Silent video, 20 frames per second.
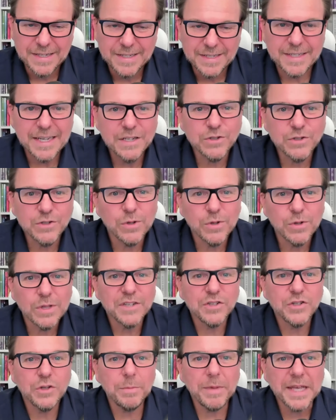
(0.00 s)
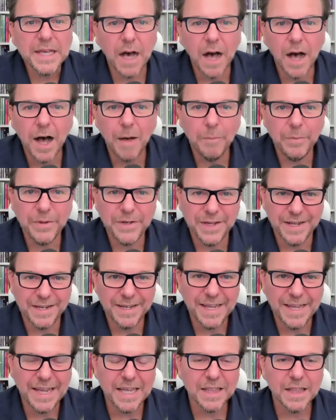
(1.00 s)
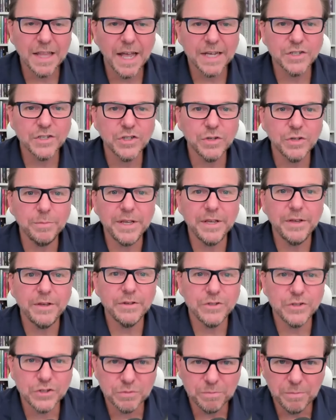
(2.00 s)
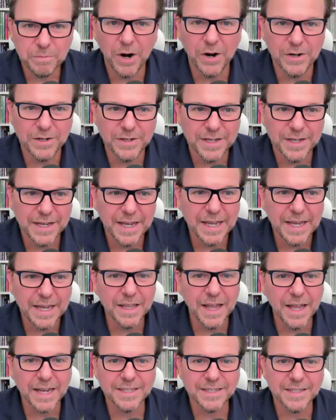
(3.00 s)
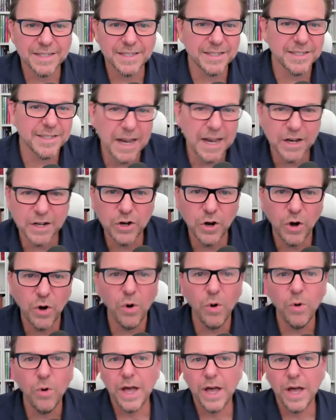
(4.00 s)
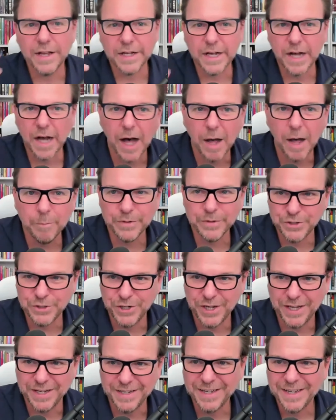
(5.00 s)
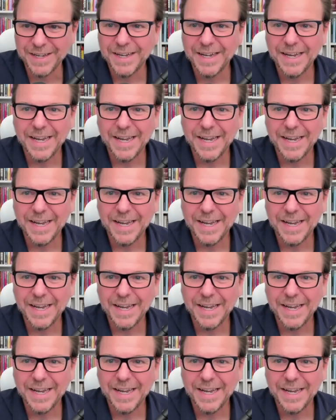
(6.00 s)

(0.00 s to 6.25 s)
Cecil likes to be competent. He likes to be smart. He likes to set a goal and accomplish it.